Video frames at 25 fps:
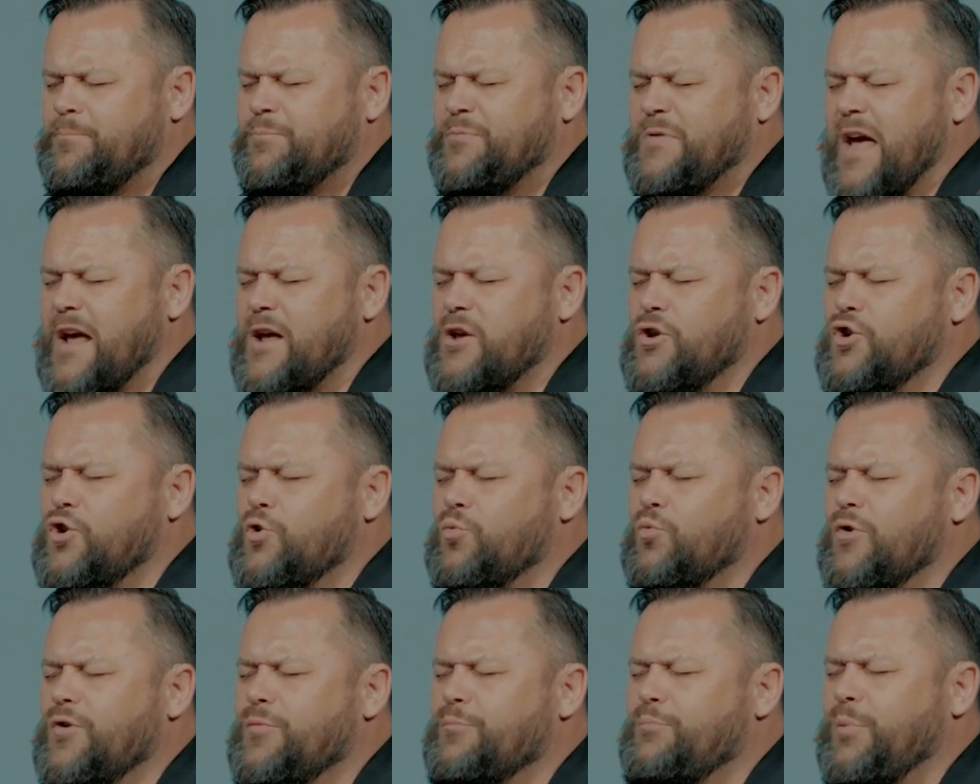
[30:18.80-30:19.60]
That
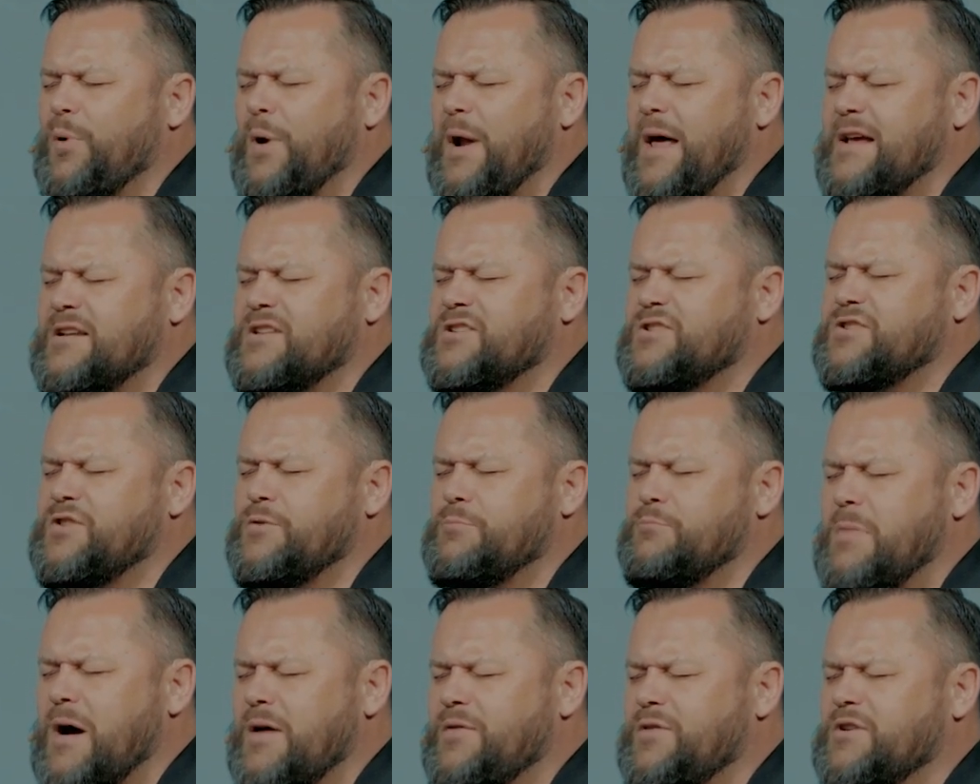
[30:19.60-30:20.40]
you would bless
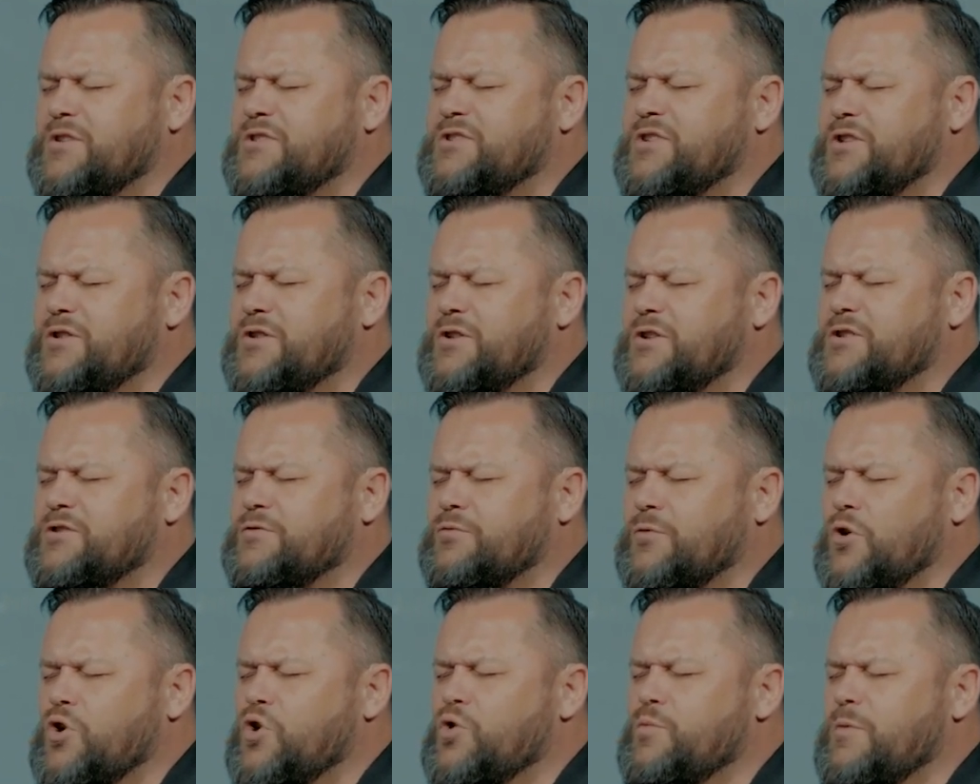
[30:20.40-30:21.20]
the mothers in
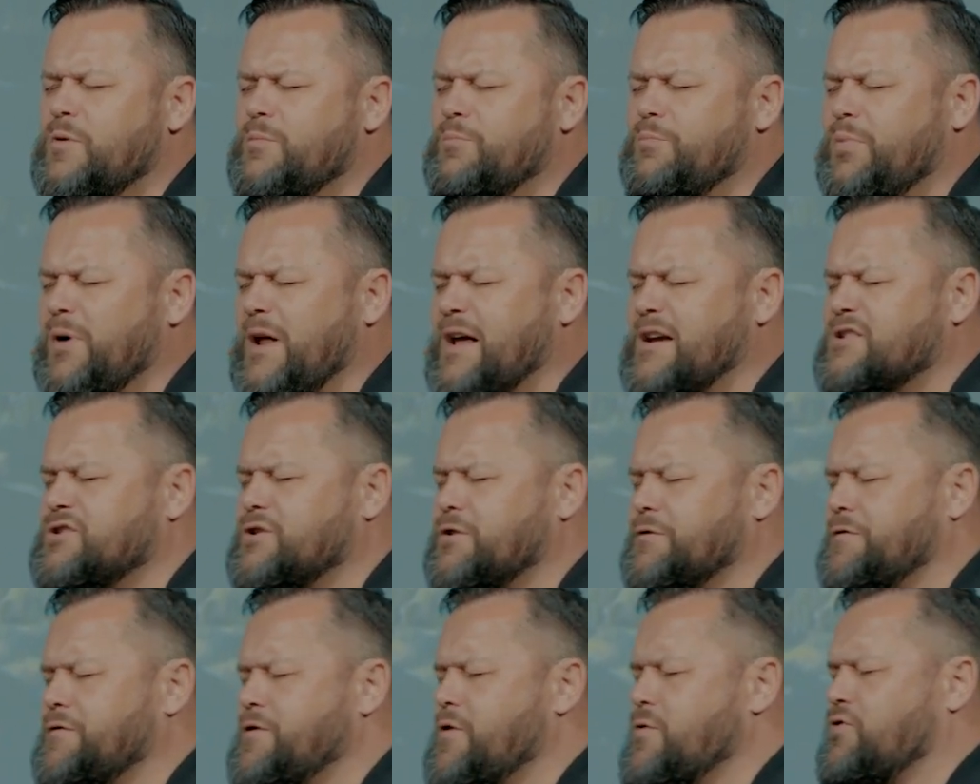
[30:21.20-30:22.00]
this room and bless
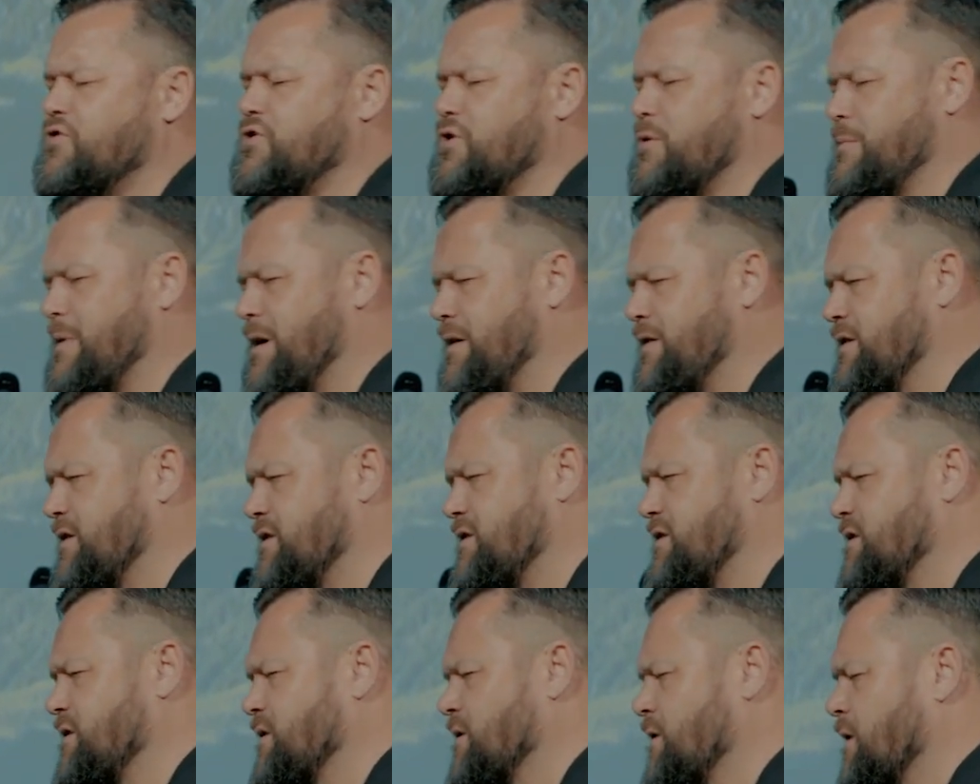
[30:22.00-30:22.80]
the future
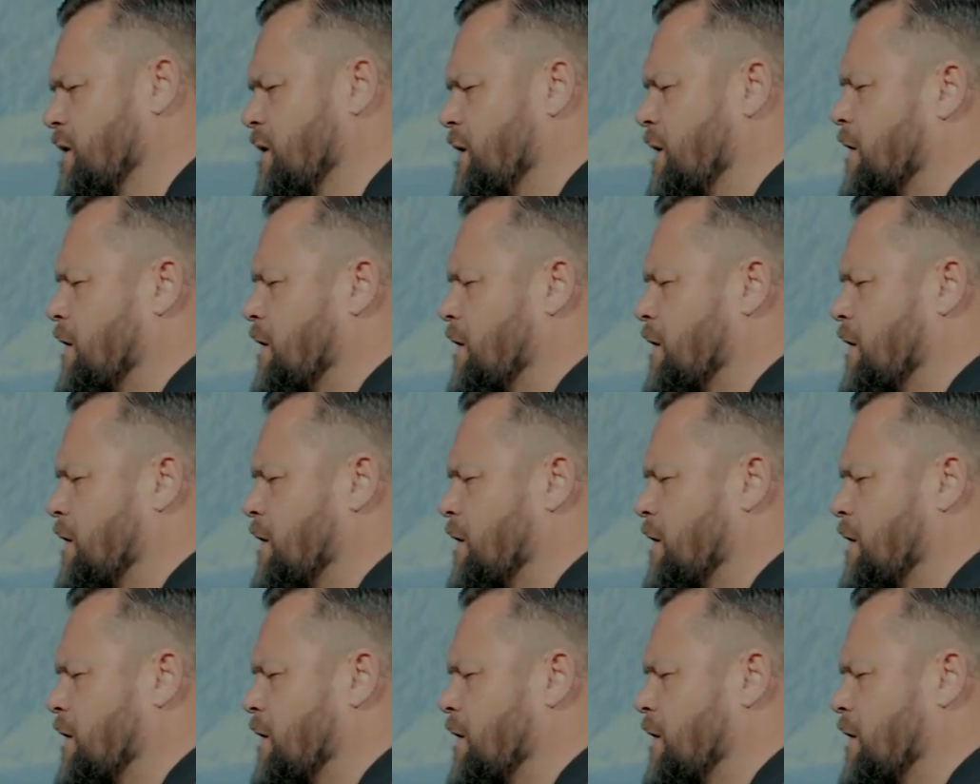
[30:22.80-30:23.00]
mothers.